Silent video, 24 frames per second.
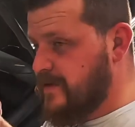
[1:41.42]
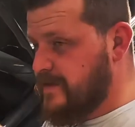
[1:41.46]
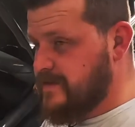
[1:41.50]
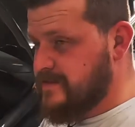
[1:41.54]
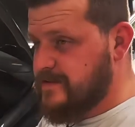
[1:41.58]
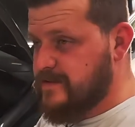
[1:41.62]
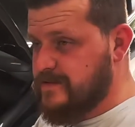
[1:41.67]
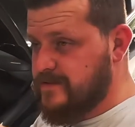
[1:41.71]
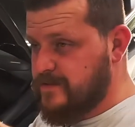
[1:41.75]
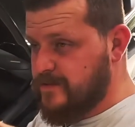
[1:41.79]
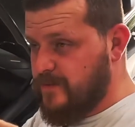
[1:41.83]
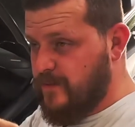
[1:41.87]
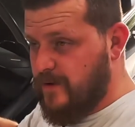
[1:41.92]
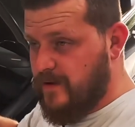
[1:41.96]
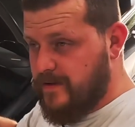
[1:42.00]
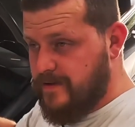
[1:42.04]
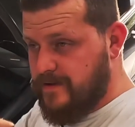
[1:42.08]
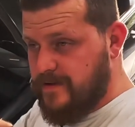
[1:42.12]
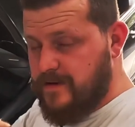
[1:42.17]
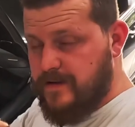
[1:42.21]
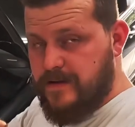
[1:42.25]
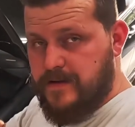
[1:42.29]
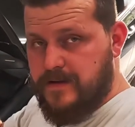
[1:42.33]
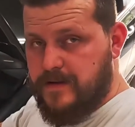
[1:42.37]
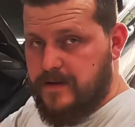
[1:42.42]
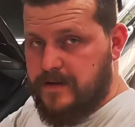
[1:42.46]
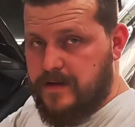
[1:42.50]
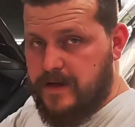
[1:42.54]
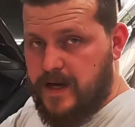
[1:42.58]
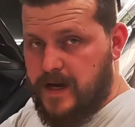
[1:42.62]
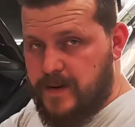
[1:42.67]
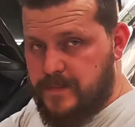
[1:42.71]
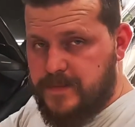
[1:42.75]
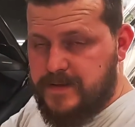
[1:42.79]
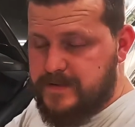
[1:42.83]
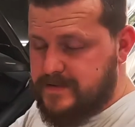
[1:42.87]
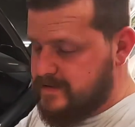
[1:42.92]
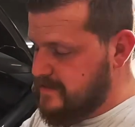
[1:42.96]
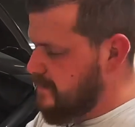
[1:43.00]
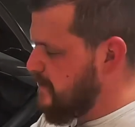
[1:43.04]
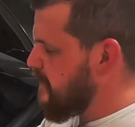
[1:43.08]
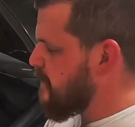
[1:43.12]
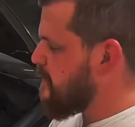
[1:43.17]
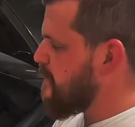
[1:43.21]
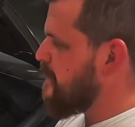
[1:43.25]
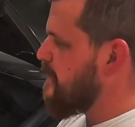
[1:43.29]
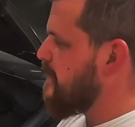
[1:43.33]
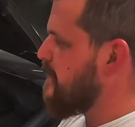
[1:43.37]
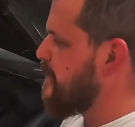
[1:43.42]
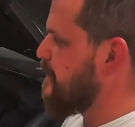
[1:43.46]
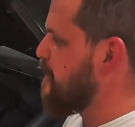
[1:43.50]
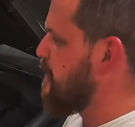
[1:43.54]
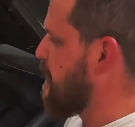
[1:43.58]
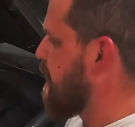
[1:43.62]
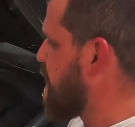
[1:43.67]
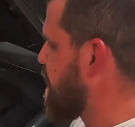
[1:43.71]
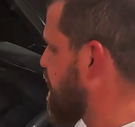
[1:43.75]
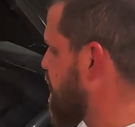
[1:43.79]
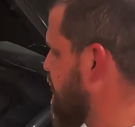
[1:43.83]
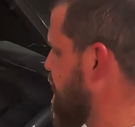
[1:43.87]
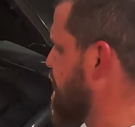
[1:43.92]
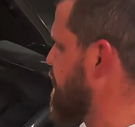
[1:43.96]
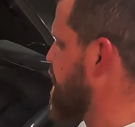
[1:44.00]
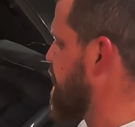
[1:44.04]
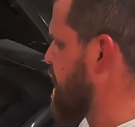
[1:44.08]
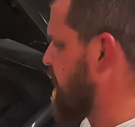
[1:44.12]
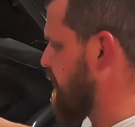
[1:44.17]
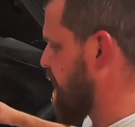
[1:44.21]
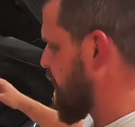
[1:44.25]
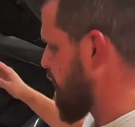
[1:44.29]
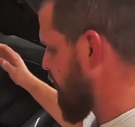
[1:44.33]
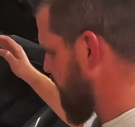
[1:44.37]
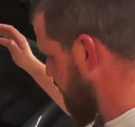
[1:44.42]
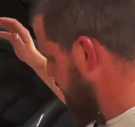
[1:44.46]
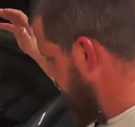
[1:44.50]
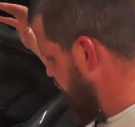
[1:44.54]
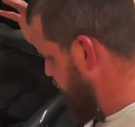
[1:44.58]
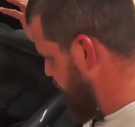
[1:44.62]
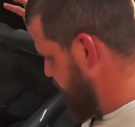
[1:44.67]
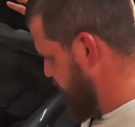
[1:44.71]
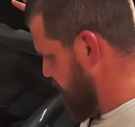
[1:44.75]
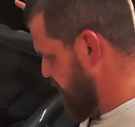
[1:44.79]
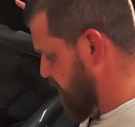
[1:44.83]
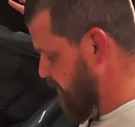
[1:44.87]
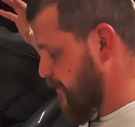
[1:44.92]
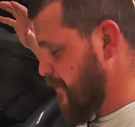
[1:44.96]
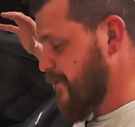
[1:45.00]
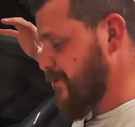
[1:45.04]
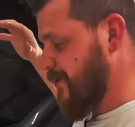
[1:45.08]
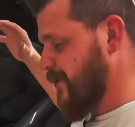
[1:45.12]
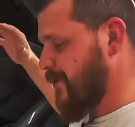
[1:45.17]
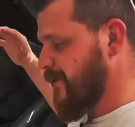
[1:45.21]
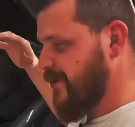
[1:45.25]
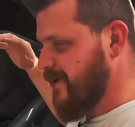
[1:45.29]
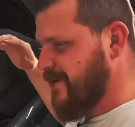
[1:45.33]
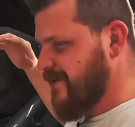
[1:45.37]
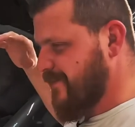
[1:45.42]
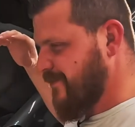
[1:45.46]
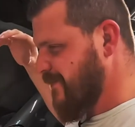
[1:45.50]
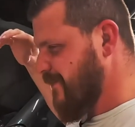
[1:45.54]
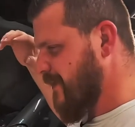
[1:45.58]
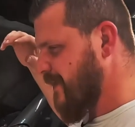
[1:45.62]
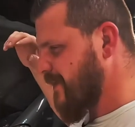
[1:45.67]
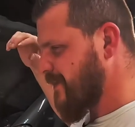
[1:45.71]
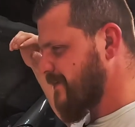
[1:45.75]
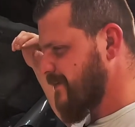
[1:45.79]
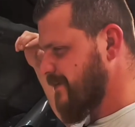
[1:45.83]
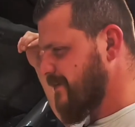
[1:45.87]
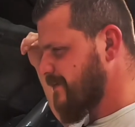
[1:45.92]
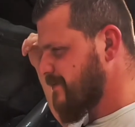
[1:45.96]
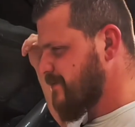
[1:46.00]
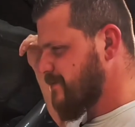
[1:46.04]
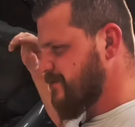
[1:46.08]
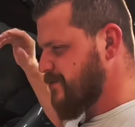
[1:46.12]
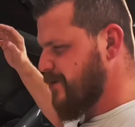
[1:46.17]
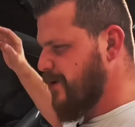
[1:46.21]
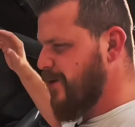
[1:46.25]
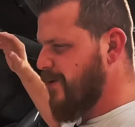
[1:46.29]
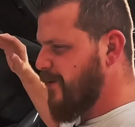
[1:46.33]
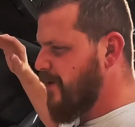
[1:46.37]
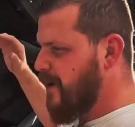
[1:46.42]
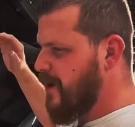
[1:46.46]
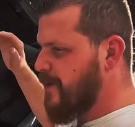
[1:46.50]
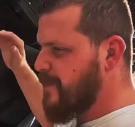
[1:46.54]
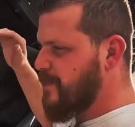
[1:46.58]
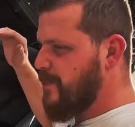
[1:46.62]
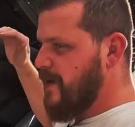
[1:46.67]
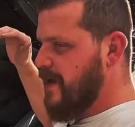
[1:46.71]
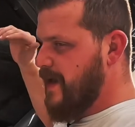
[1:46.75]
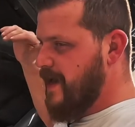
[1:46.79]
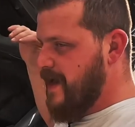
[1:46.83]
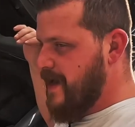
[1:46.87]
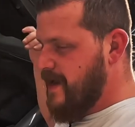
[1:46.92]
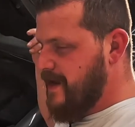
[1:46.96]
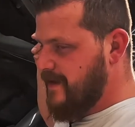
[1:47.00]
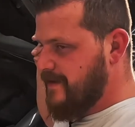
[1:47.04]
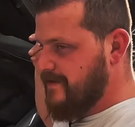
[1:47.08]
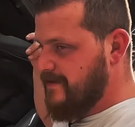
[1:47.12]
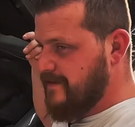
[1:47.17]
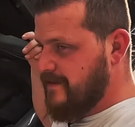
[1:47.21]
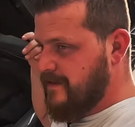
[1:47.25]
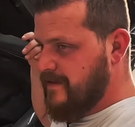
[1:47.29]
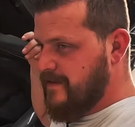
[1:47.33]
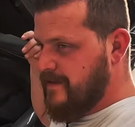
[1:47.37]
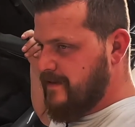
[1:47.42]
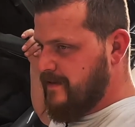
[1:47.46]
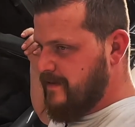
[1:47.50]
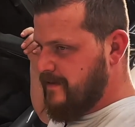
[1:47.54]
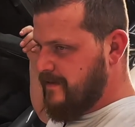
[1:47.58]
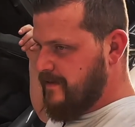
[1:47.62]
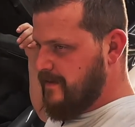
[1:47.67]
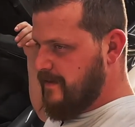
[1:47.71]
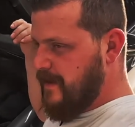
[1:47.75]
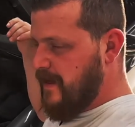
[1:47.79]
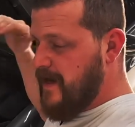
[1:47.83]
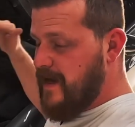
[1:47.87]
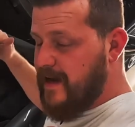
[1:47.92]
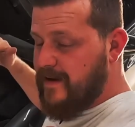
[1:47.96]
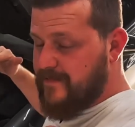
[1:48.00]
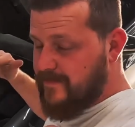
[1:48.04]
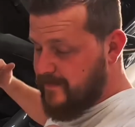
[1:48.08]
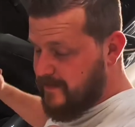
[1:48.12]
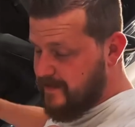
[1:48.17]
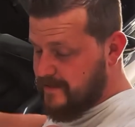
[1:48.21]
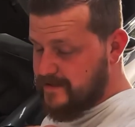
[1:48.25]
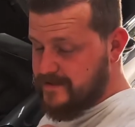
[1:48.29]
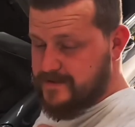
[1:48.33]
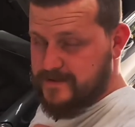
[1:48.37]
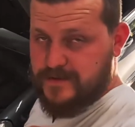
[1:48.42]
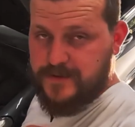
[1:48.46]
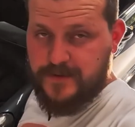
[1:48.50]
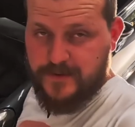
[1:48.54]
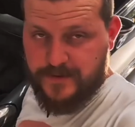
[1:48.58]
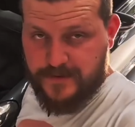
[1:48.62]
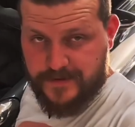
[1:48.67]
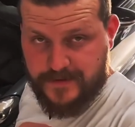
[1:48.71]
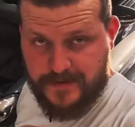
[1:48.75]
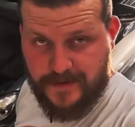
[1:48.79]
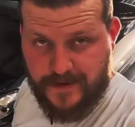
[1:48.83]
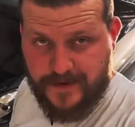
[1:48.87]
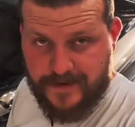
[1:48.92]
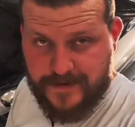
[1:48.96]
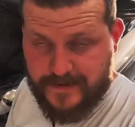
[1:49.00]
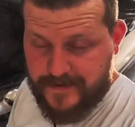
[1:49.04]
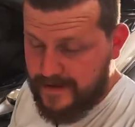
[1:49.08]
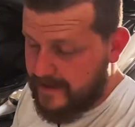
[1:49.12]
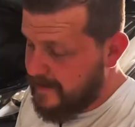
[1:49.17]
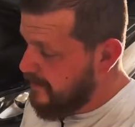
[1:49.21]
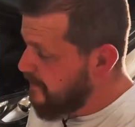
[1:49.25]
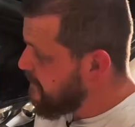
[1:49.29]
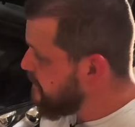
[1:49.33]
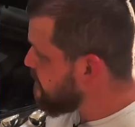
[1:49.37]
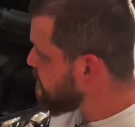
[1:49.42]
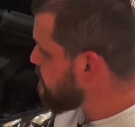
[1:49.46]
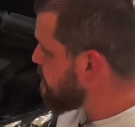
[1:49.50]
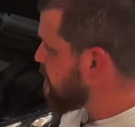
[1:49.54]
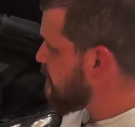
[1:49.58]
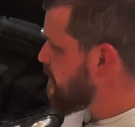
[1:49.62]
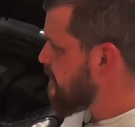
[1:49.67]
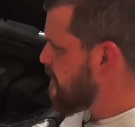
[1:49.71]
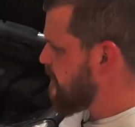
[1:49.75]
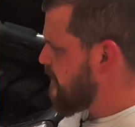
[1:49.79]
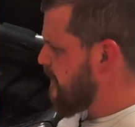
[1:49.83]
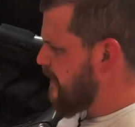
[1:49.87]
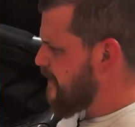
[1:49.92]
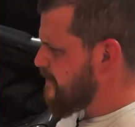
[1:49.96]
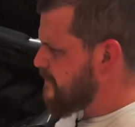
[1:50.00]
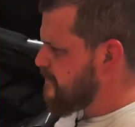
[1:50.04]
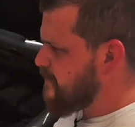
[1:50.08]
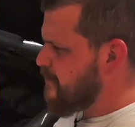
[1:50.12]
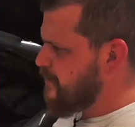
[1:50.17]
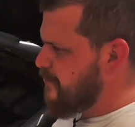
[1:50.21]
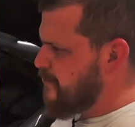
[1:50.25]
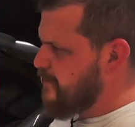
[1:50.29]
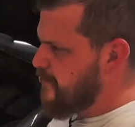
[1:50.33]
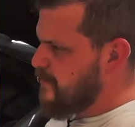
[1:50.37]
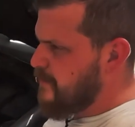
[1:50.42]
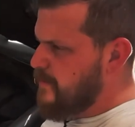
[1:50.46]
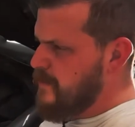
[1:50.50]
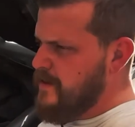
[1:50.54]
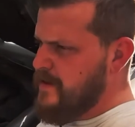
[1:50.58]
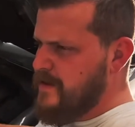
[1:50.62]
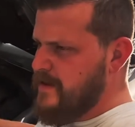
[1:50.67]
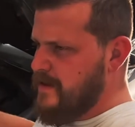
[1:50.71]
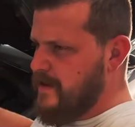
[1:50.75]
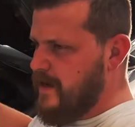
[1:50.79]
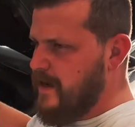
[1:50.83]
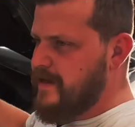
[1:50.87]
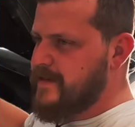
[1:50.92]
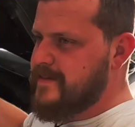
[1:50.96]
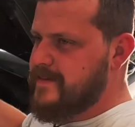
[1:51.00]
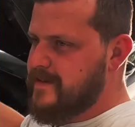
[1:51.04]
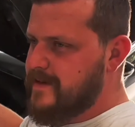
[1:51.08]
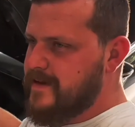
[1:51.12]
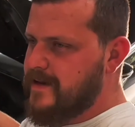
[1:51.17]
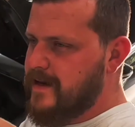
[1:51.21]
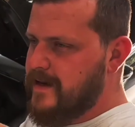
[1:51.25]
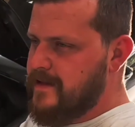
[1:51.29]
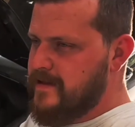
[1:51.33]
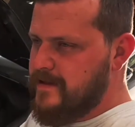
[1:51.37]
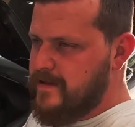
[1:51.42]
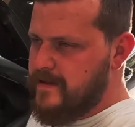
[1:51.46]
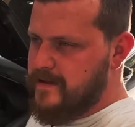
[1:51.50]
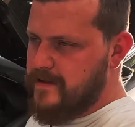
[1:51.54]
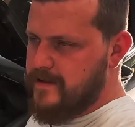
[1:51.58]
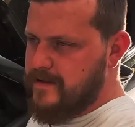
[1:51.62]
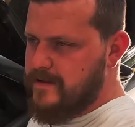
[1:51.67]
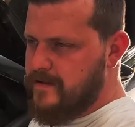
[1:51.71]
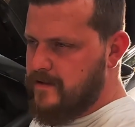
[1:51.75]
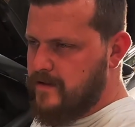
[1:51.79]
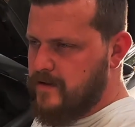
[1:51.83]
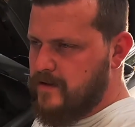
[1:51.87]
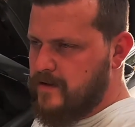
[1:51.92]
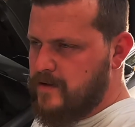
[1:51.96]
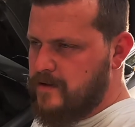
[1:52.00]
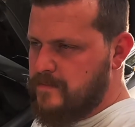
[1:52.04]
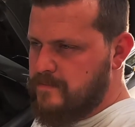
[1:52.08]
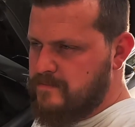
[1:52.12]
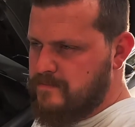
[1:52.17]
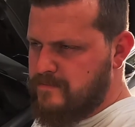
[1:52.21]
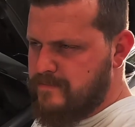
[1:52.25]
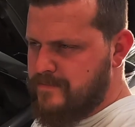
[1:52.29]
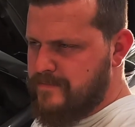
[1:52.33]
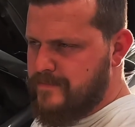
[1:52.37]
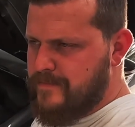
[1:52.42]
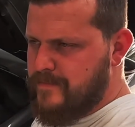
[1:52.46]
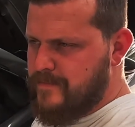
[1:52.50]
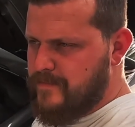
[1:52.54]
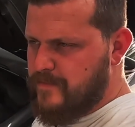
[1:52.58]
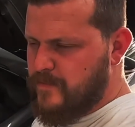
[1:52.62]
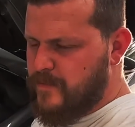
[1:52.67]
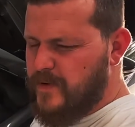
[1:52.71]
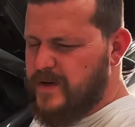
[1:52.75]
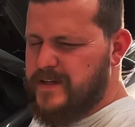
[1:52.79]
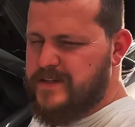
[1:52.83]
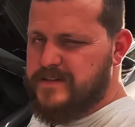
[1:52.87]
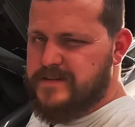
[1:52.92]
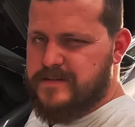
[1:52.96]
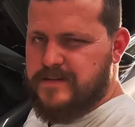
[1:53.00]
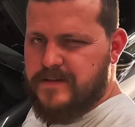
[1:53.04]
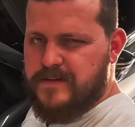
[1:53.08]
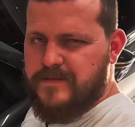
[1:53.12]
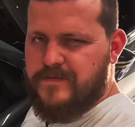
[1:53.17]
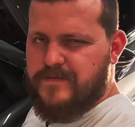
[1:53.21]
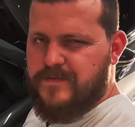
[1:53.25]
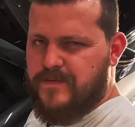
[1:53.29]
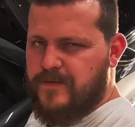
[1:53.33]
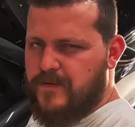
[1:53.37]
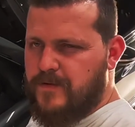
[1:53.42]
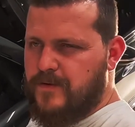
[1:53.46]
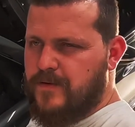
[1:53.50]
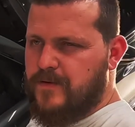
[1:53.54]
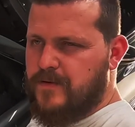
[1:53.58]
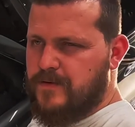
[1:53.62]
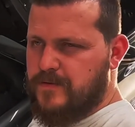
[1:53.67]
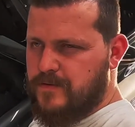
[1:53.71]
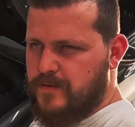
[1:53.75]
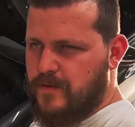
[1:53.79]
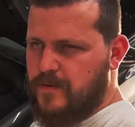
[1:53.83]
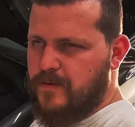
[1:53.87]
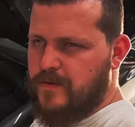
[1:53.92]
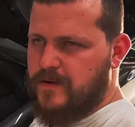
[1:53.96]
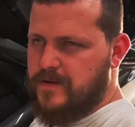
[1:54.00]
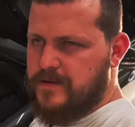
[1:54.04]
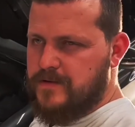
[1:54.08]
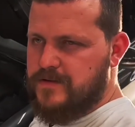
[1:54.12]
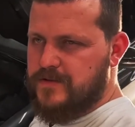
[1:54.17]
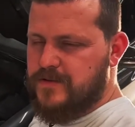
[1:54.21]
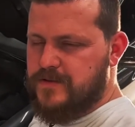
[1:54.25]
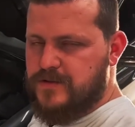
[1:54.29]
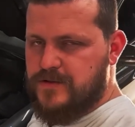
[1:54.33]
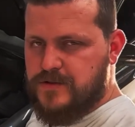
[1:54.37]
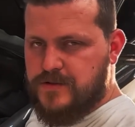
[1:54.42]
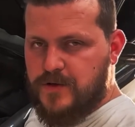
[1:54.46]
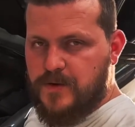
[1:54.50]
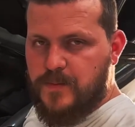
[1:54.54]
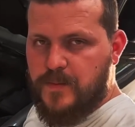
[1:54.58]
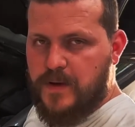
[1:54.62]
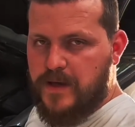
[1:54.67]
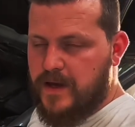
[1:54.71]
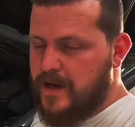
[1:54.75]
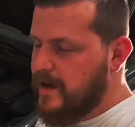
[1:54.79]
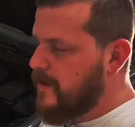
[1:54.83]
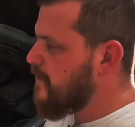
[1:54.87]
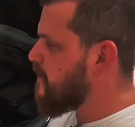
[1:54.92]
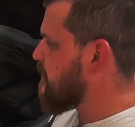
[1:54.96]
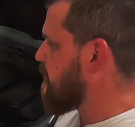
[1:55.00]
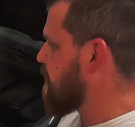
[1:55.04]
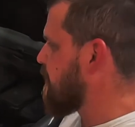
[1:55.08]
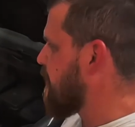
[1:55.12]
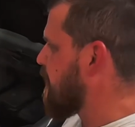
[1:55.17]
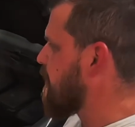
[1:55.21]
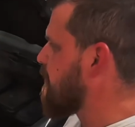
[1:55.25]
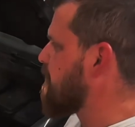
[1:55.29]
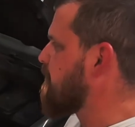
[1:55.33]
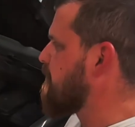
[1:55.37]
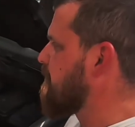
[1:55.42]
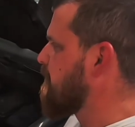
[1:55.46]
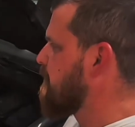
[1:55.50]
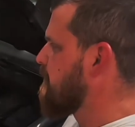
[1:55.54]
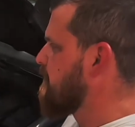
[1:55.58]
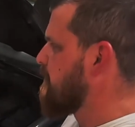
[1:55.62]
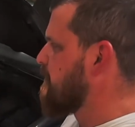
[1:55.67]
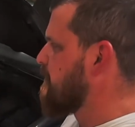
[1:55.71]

reasons. One, I'm insanely competitive and I can't go to an event, show up, and have an excuse like tires. And two, I think I needed a reason for Lauren to chew me out again,